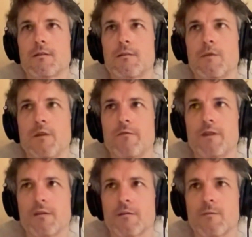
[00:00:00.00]
a bit of
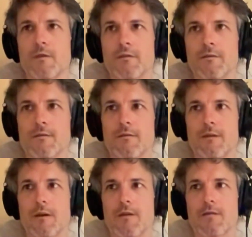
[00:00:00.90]
discipline?
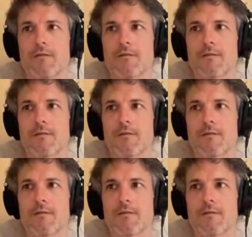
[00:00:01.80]
Like,